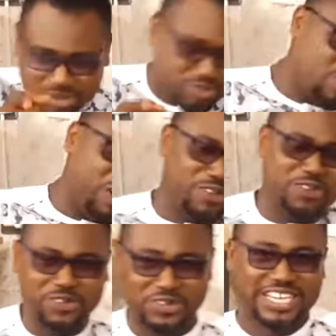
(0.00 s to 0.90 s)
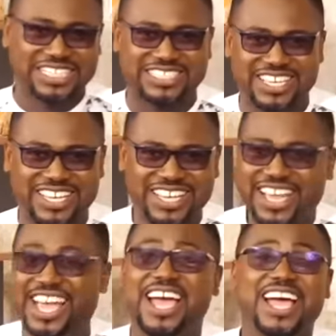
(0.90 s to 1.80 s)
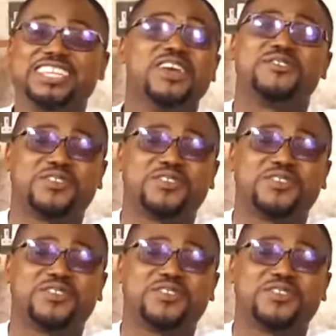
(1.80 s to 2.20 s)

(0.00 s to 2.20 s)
betwao. What do you say? Young